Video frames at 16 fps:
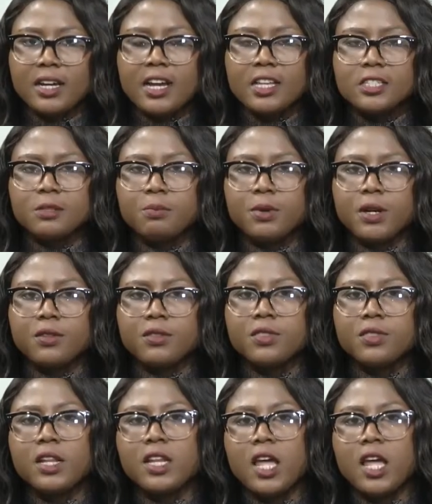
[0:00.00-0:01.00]
has
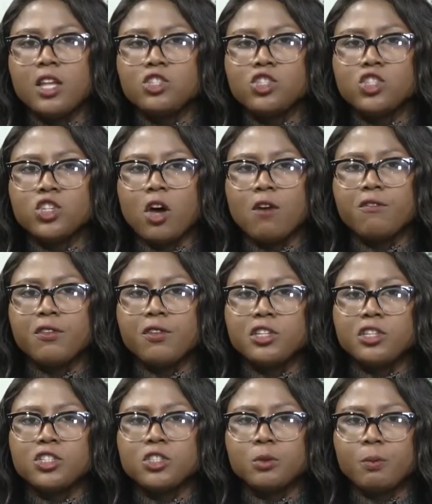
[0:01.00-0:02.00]
birthed the launch of a
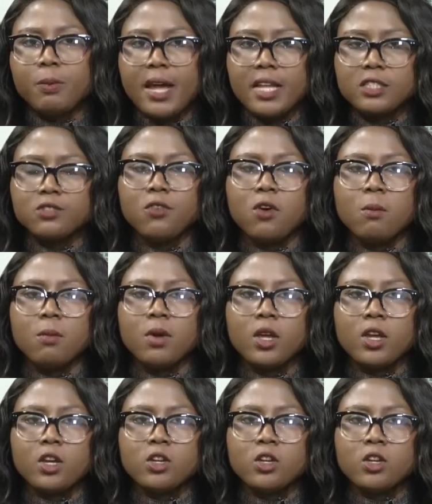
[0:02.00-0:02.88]
regional platform.